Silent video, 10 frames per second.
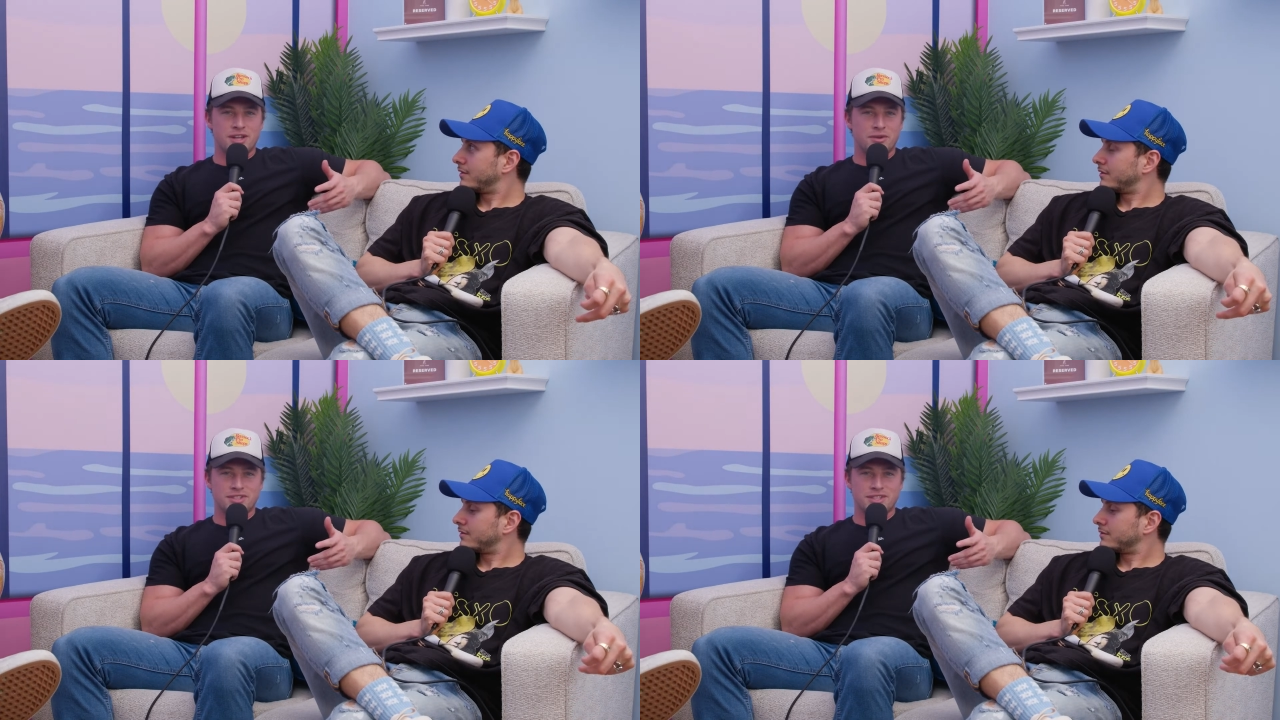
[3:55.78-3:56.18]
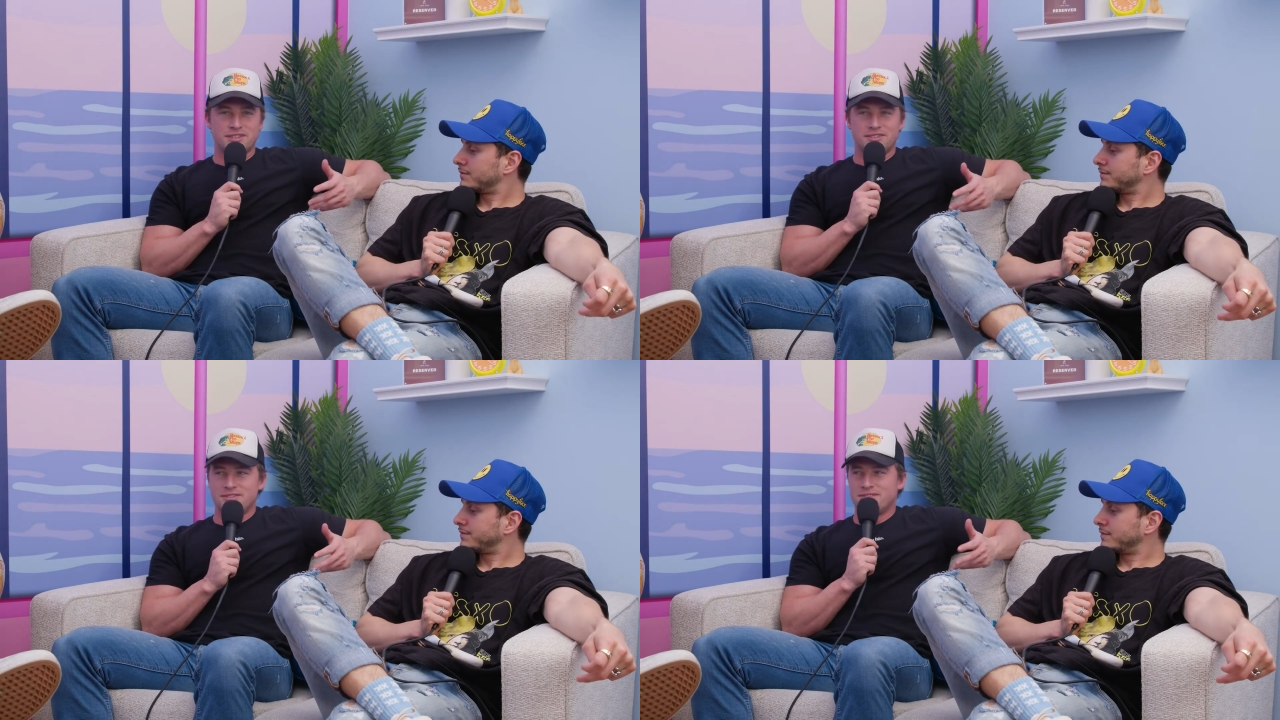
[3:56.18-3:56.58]
Speaker 1: That
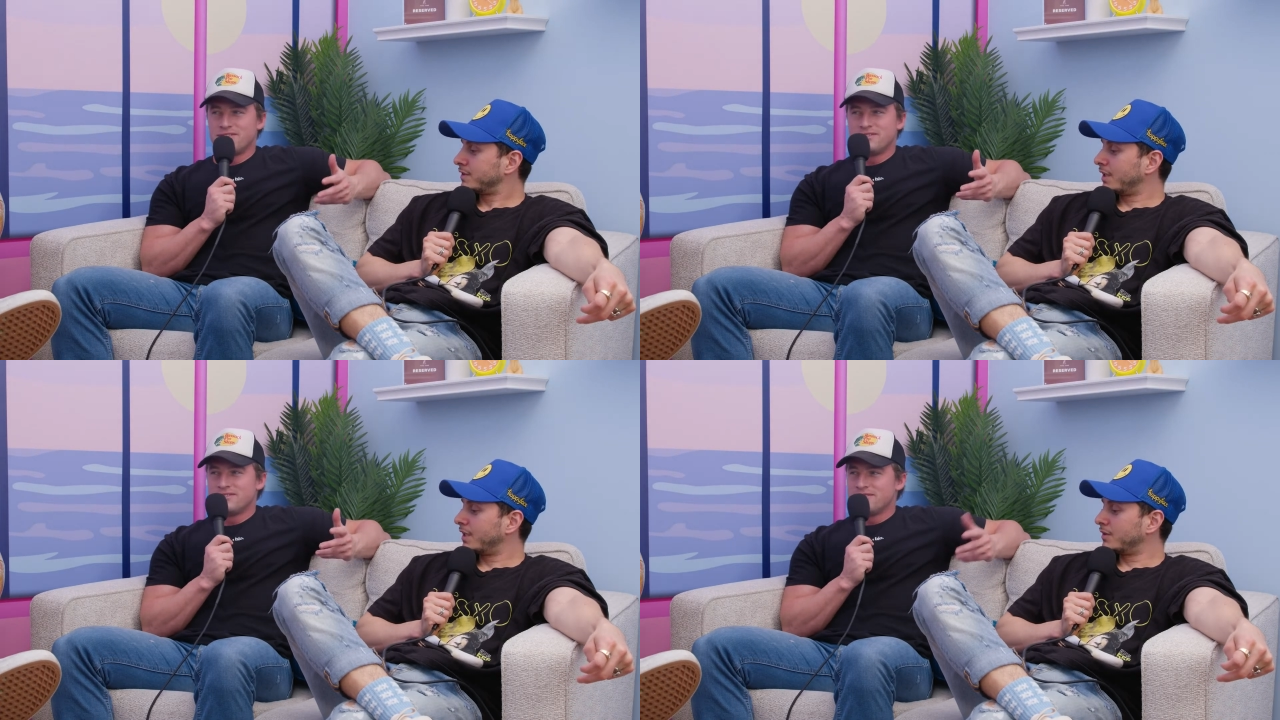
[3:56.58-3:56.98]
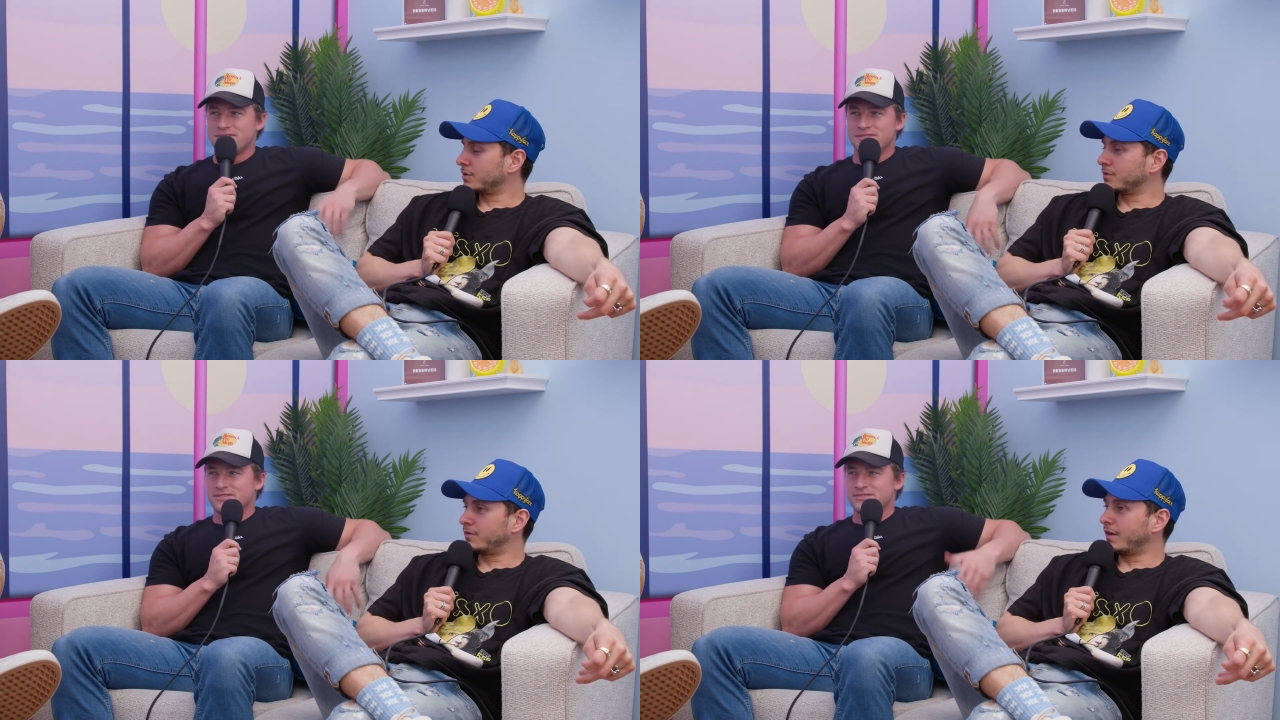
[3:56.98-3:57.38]
wasn't... Yeah, it
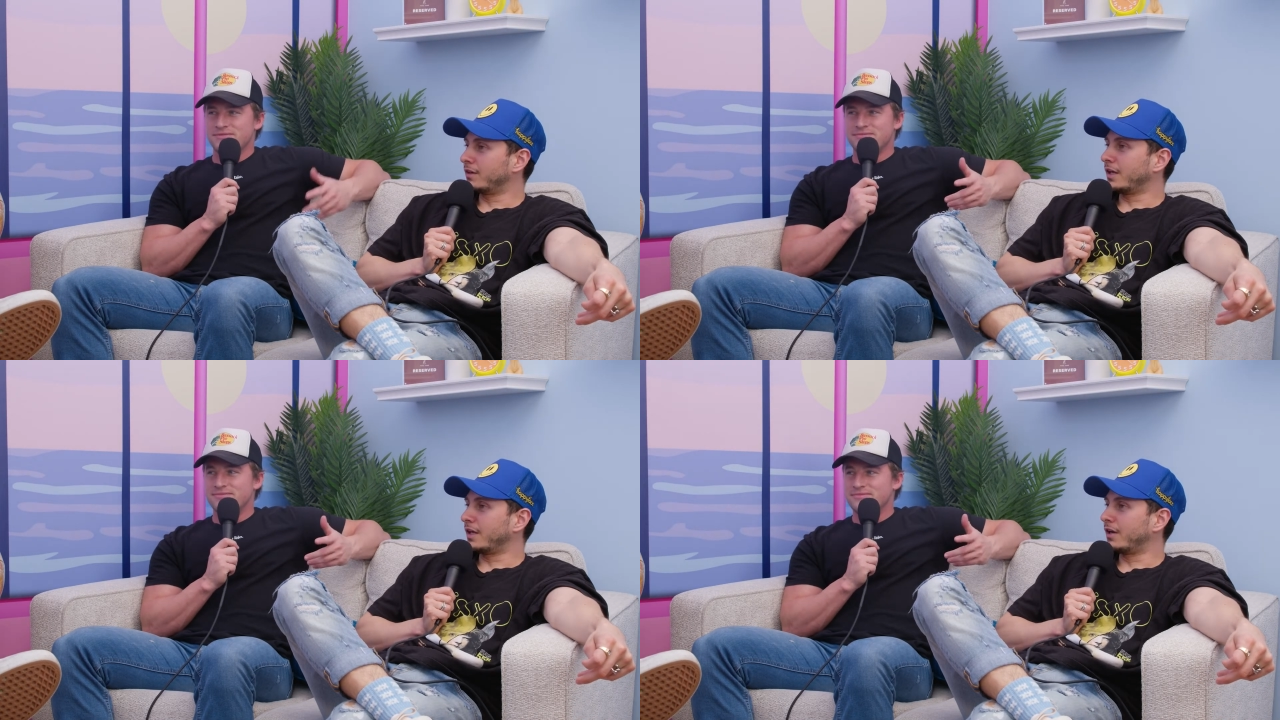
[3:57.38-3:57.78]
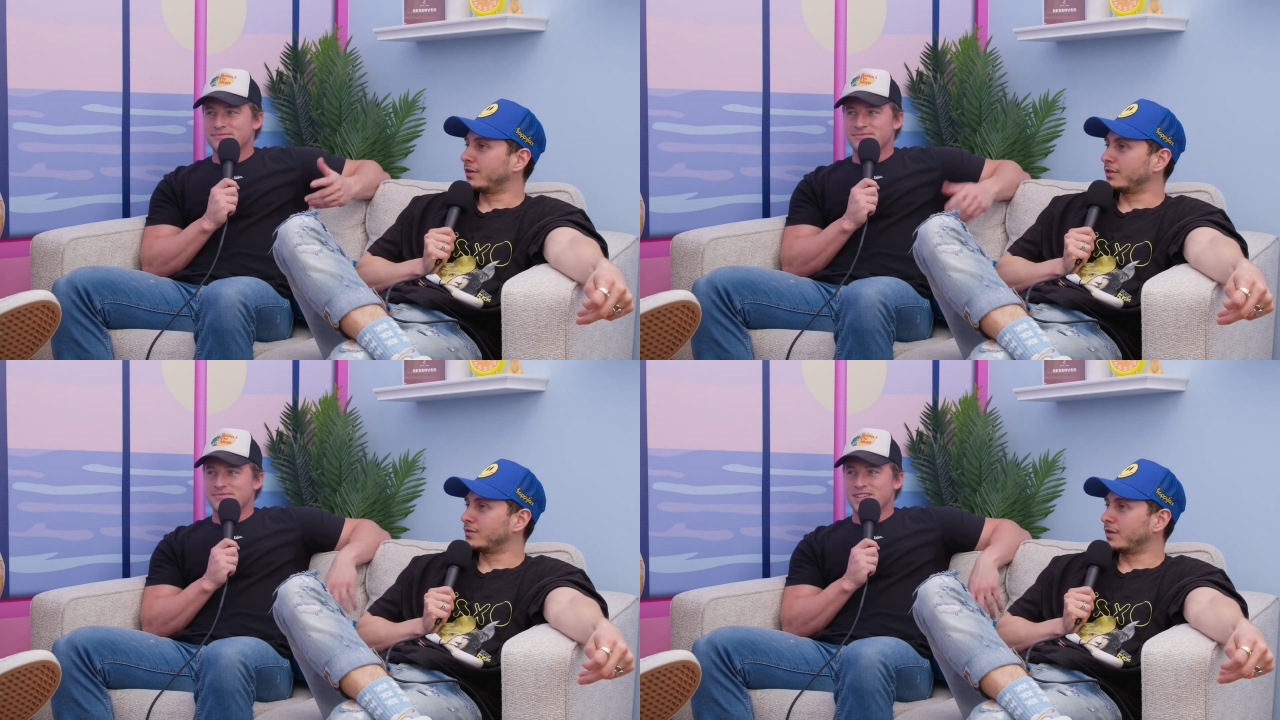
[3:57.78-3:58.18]
was a very
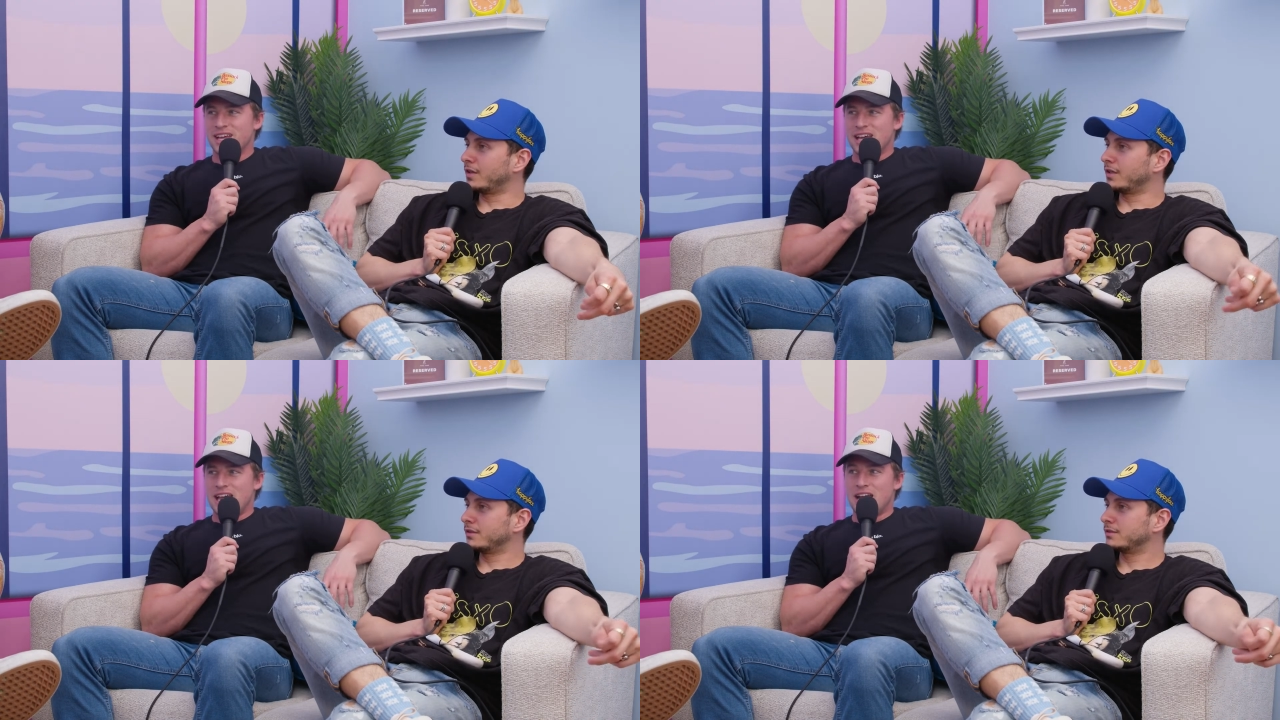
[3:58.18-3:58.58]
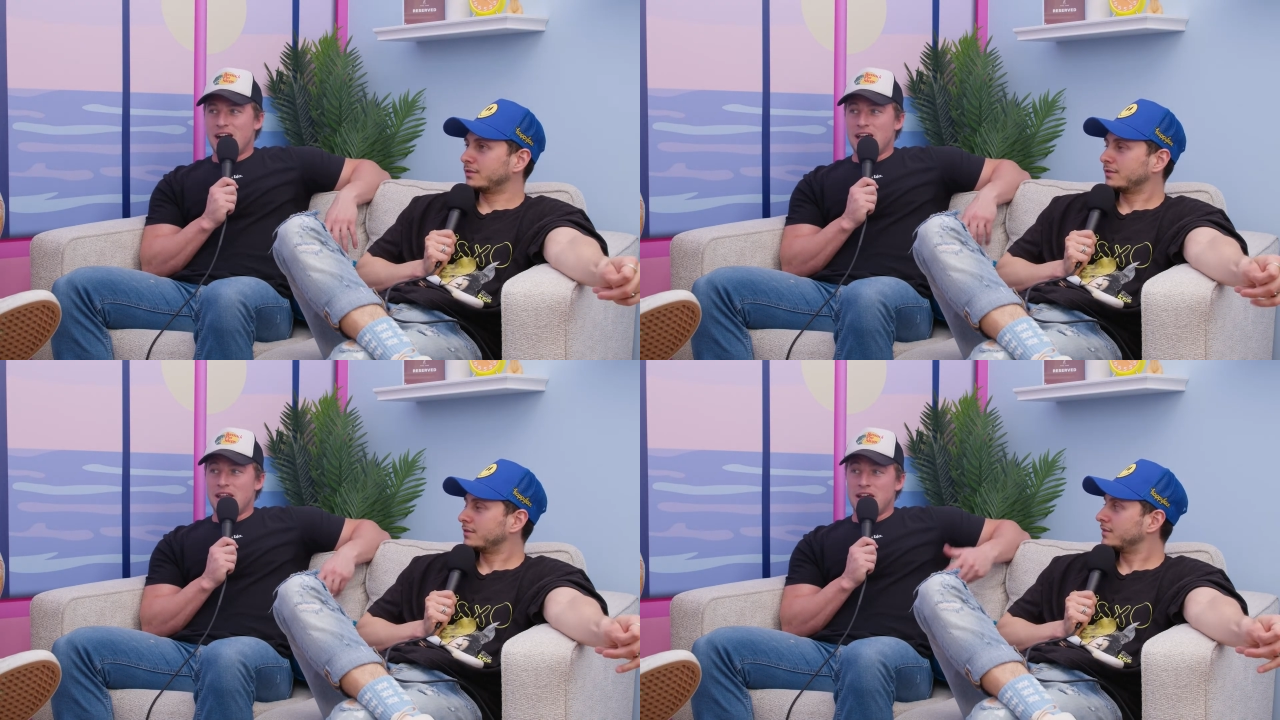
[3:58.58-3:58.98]
lighthearted. It is very...
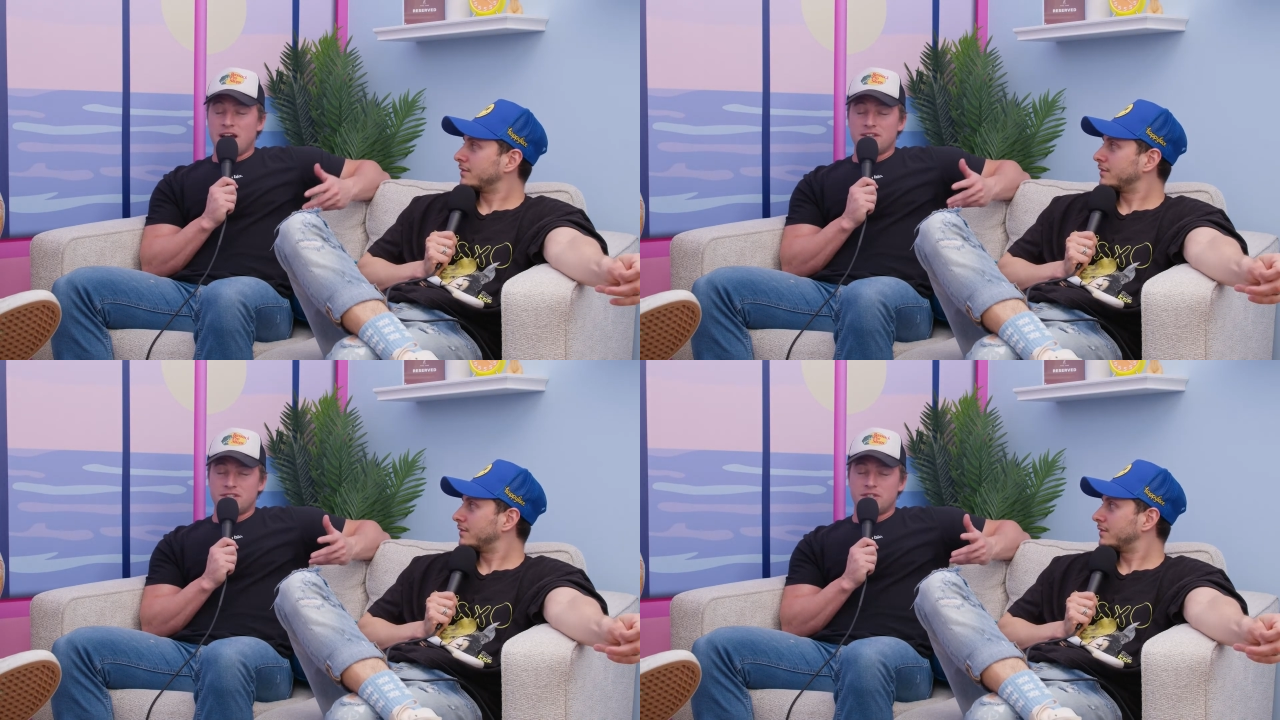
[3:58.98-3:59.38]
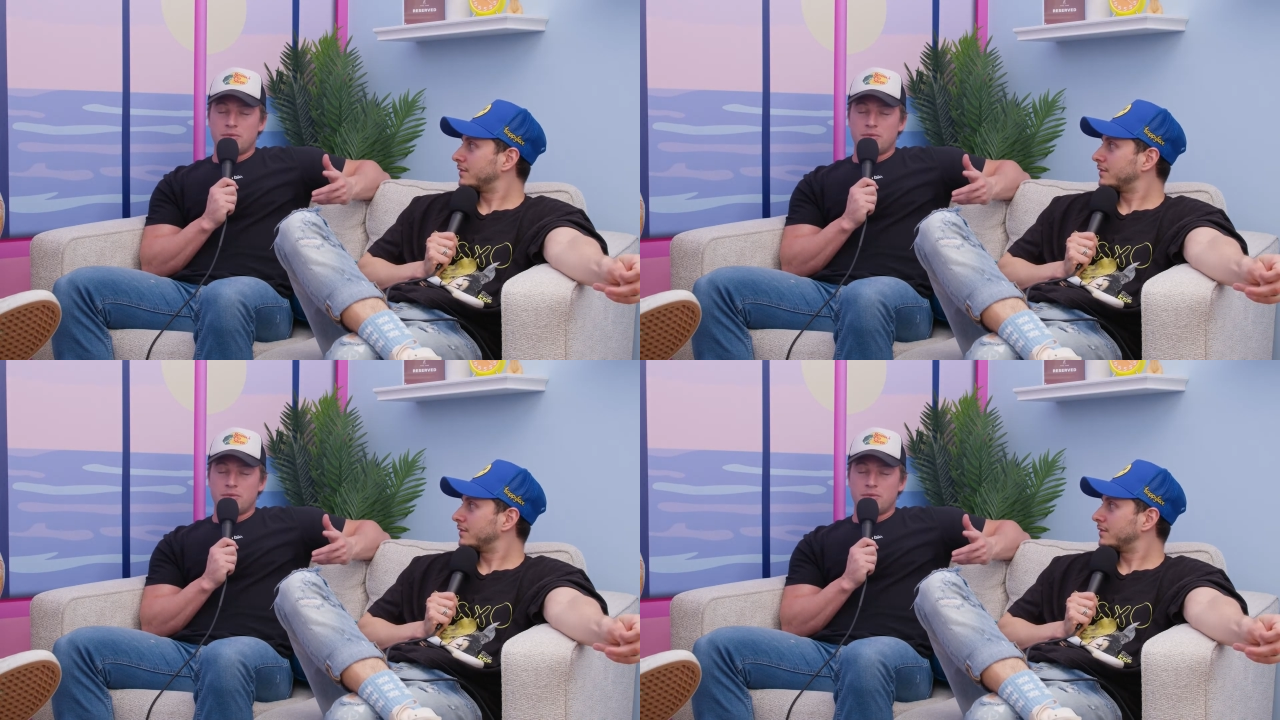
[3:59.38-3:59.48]
And I, and honestly,